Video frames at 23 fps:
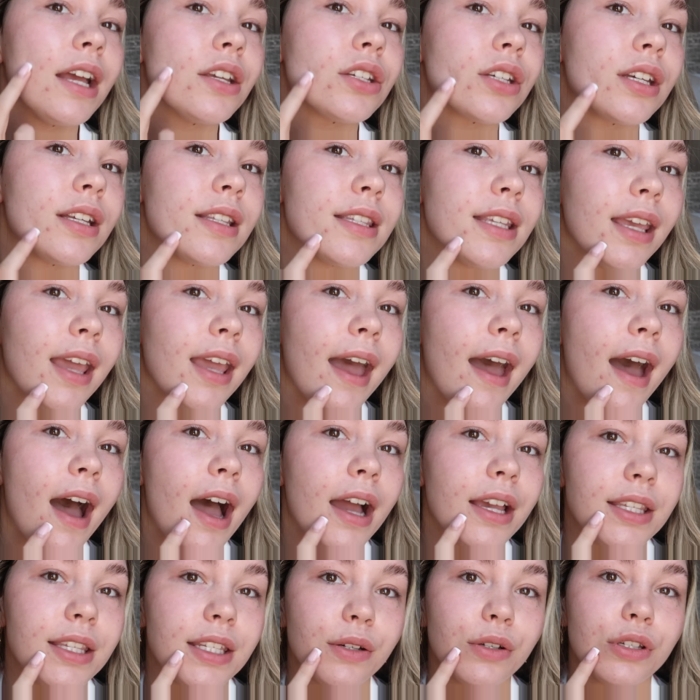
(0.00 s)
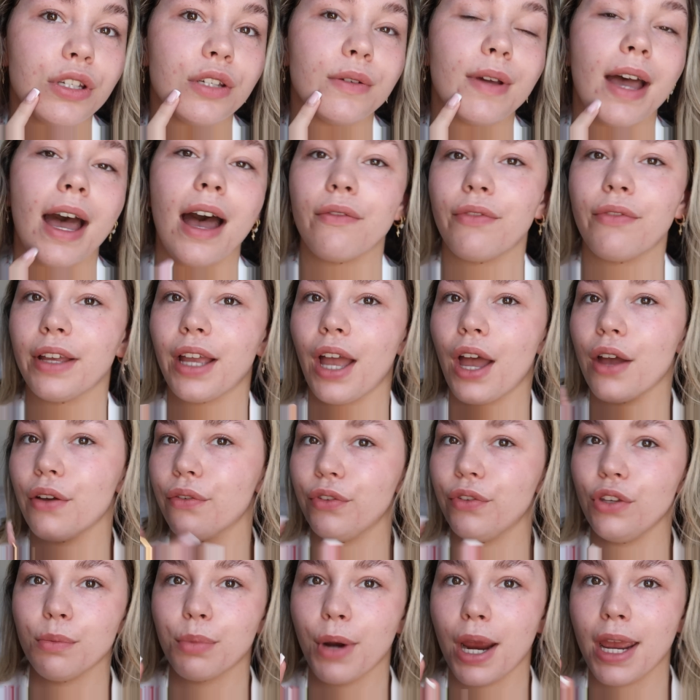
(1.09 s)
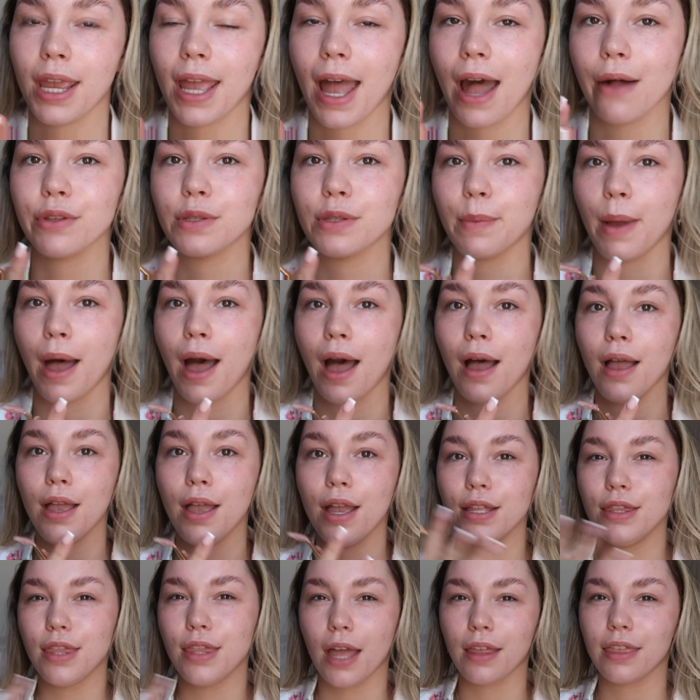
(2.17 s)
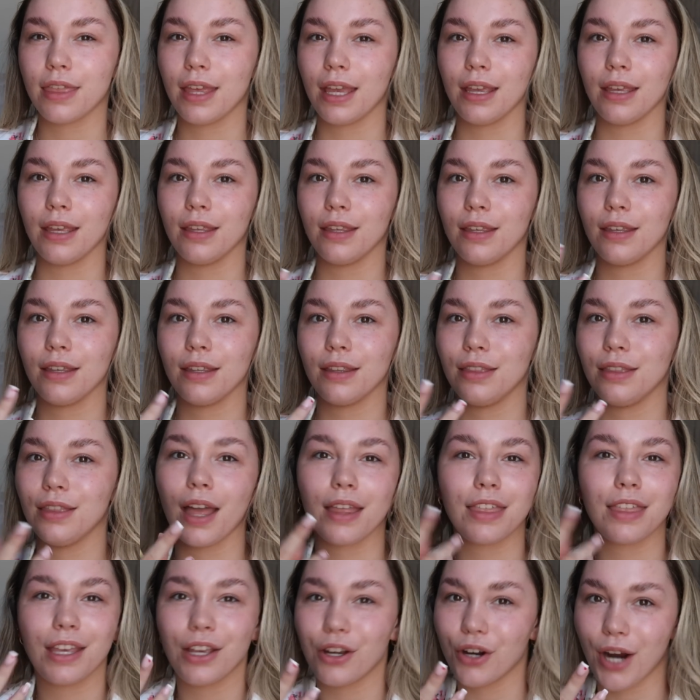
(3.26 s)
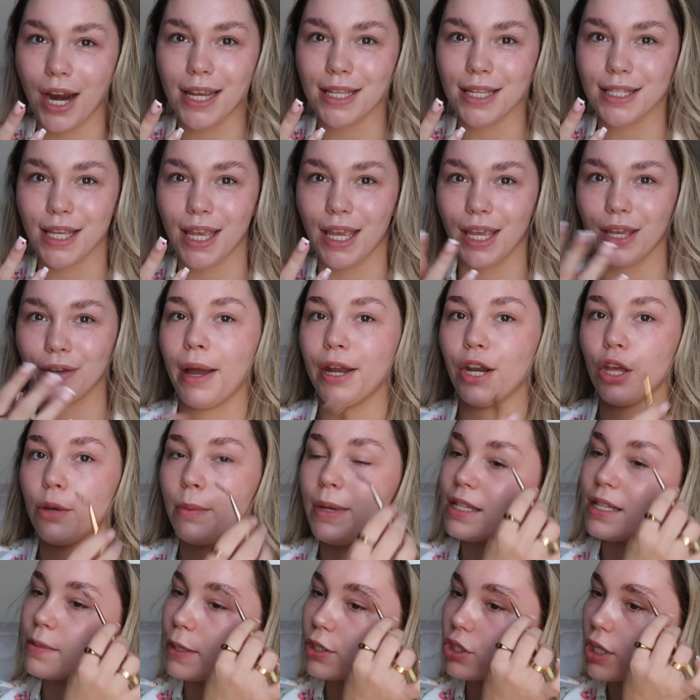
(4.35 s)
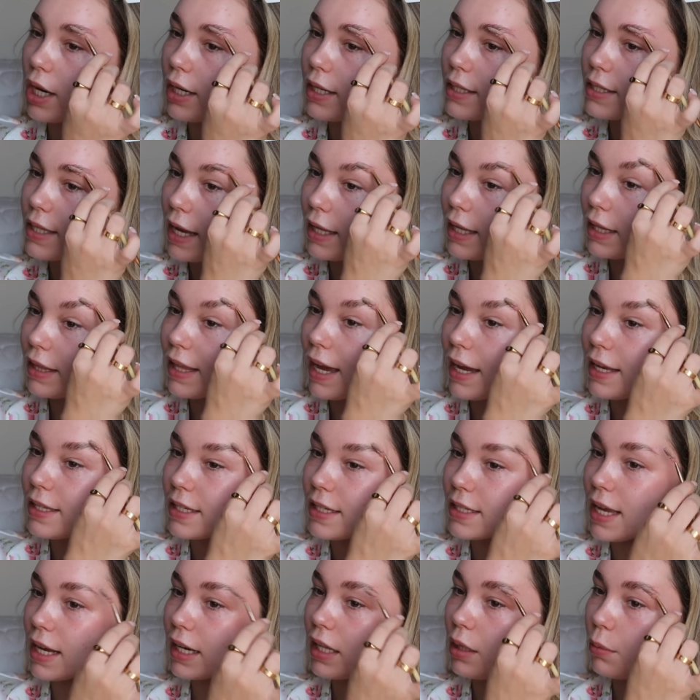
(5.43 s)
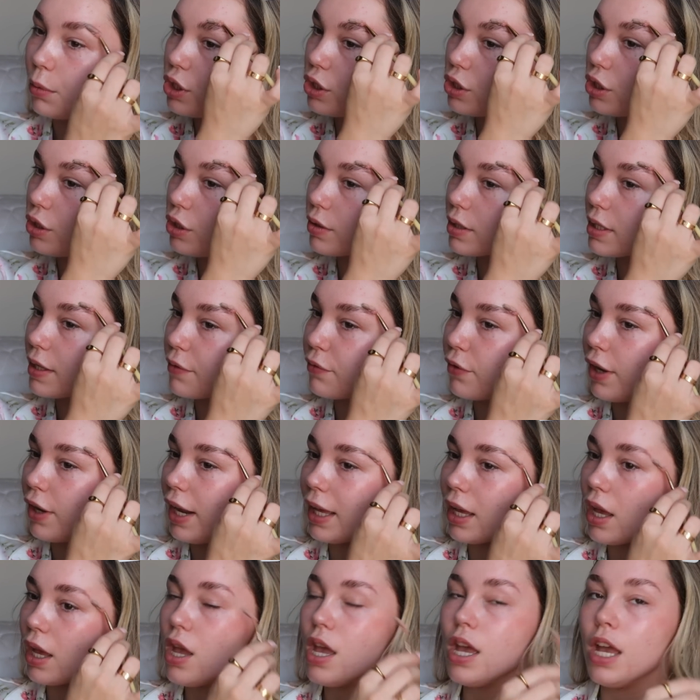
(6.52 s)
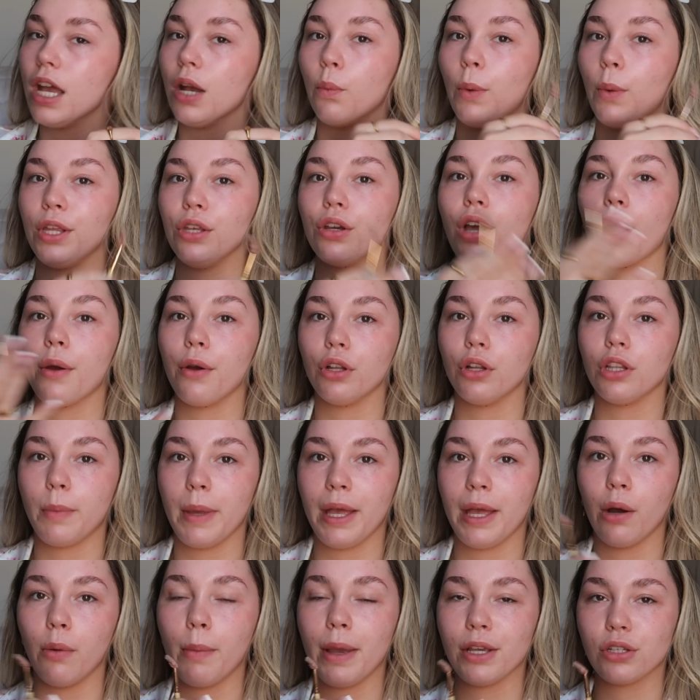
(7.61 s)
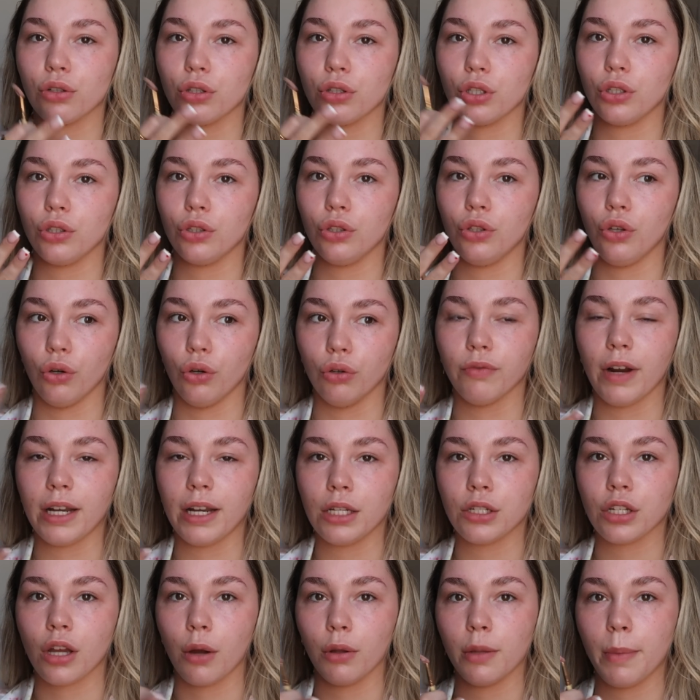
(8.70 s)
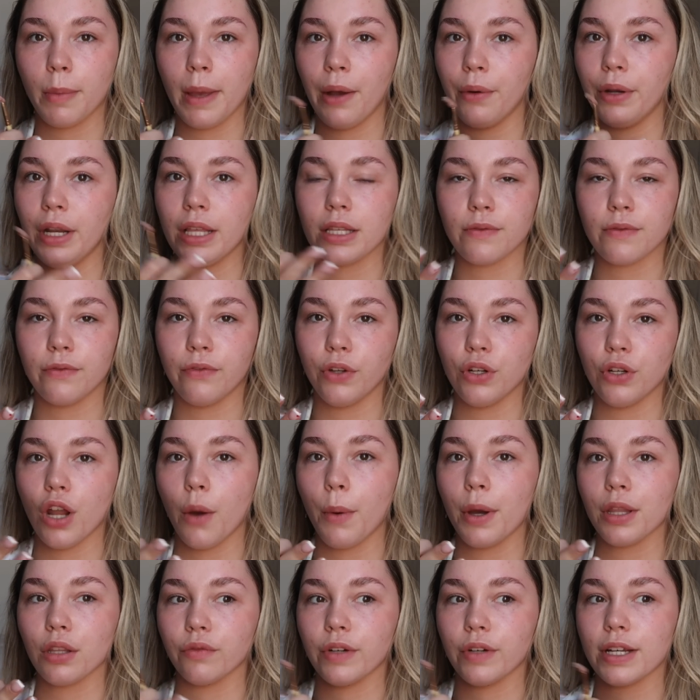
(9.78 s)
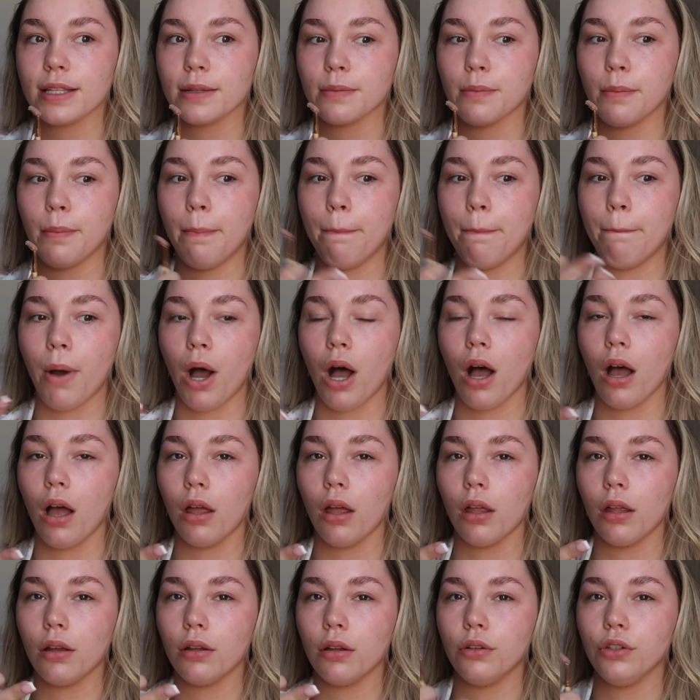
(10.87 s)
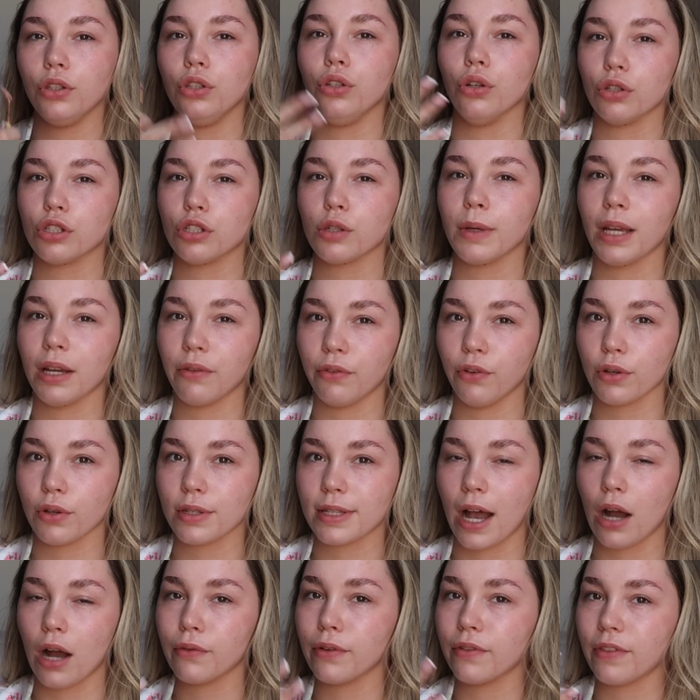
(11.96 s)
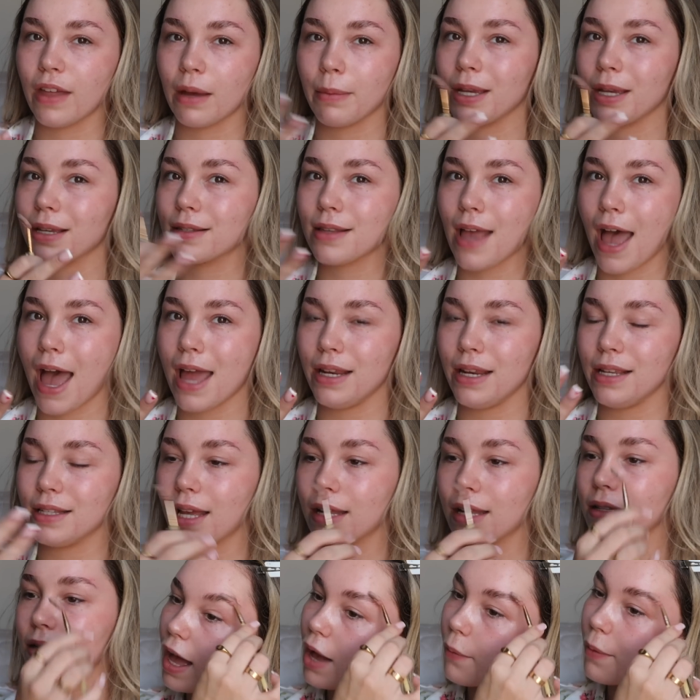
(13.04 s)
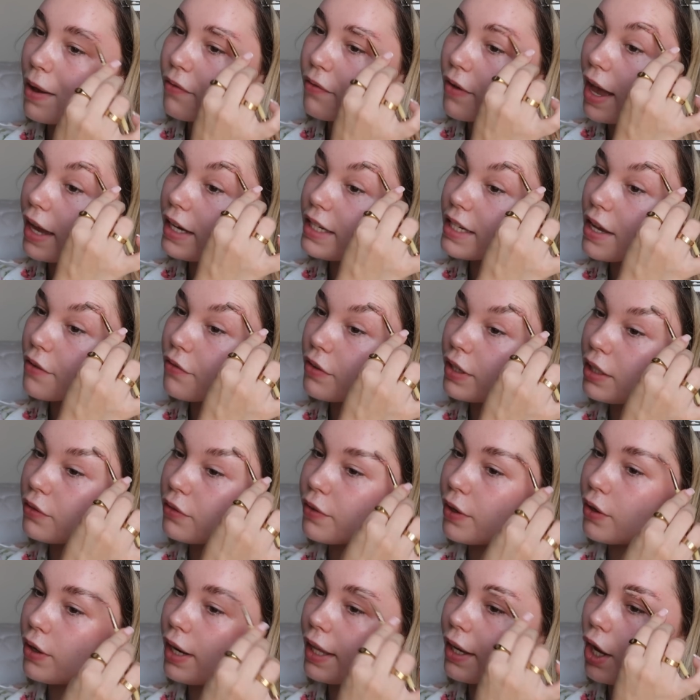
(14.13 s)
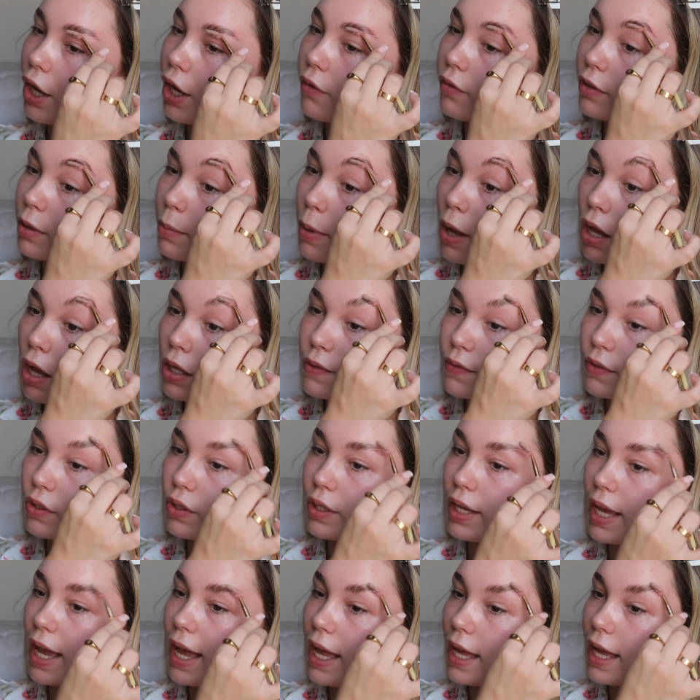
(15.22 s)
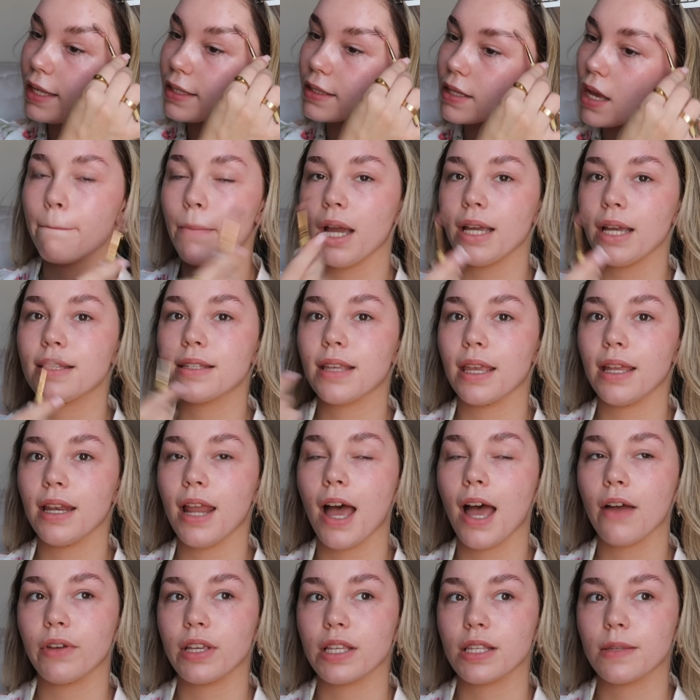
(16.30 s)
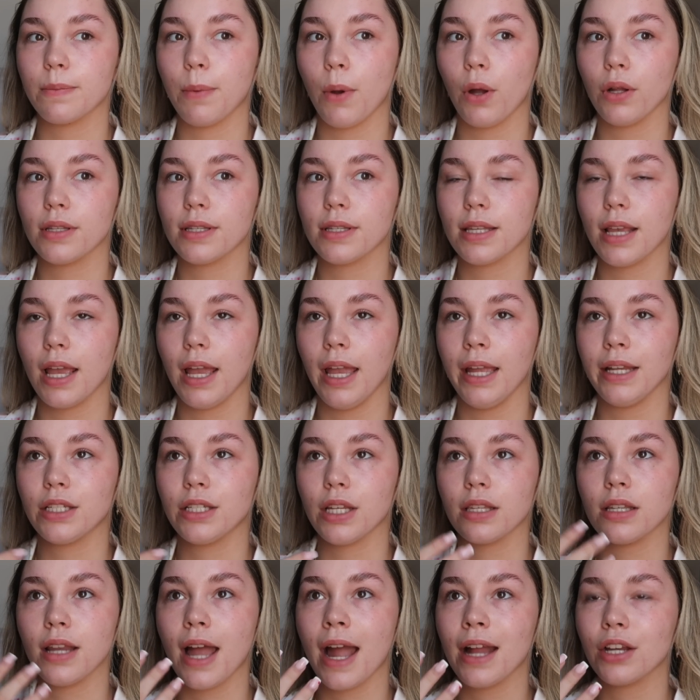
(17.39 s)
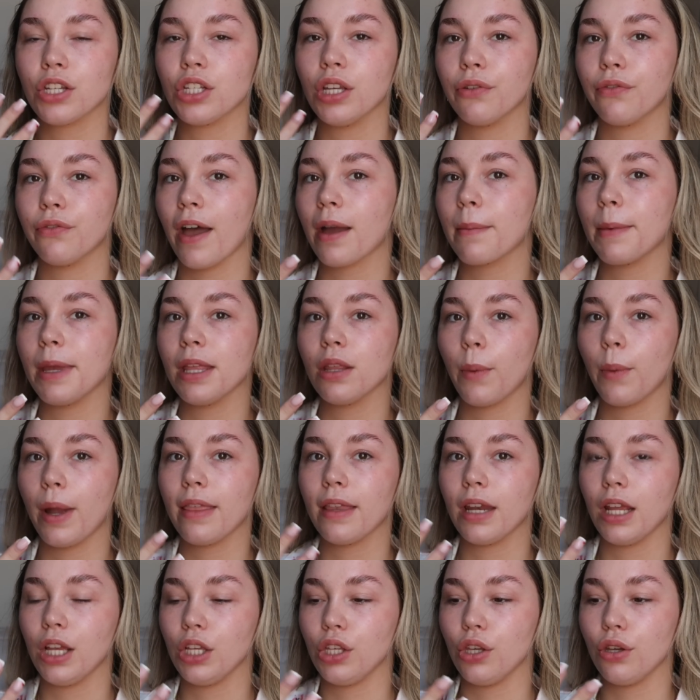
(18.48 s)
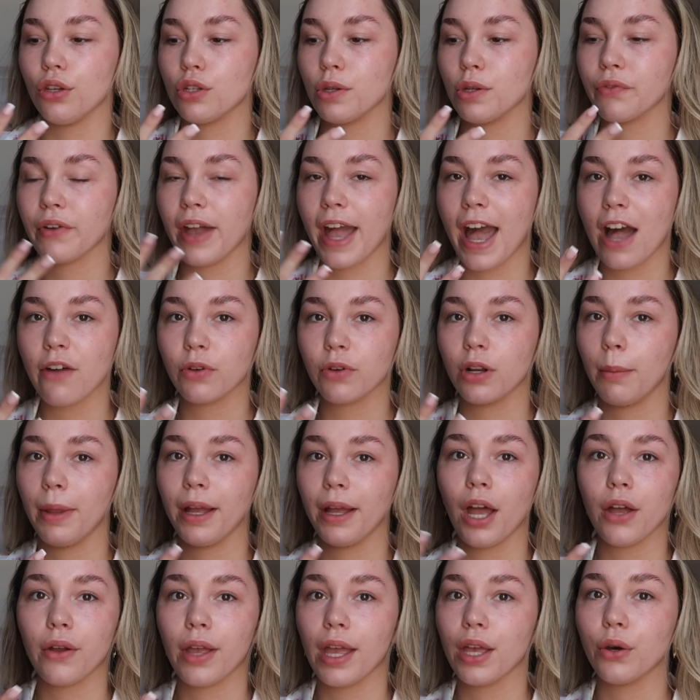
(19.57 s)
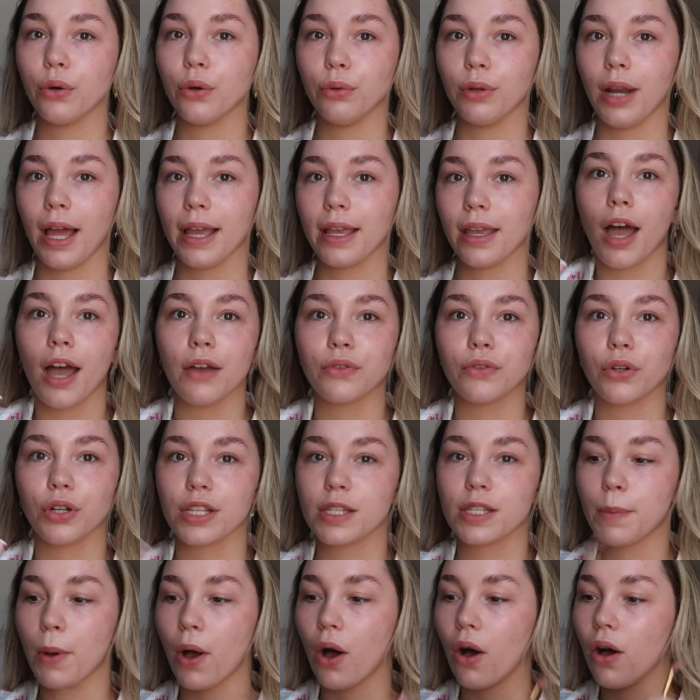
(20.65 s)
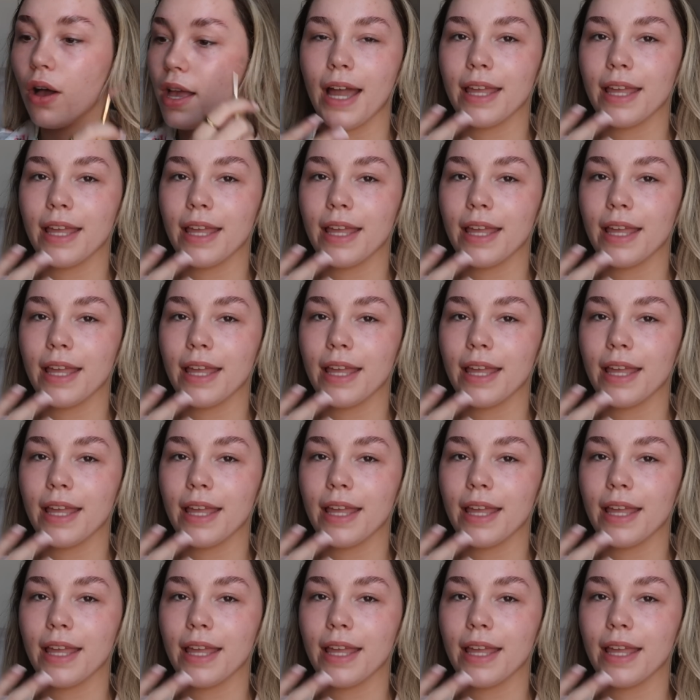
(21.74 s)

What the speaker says: as you can see here, I still do have like a few breakouts, but nothing crazy. By no means am I trying to say that that is exactly what you do, because I feel like when you're going on the pill, make sure that you're ready to go on the pill, and it's for no other reason bar you're doing it for yourself, if that makes any sense. However, I definitely feel like over the past few years, my skin having spots, it doesn't actually affect me in the way that it used to. If I have one, I'm like, okay, cool, like I've got a spot.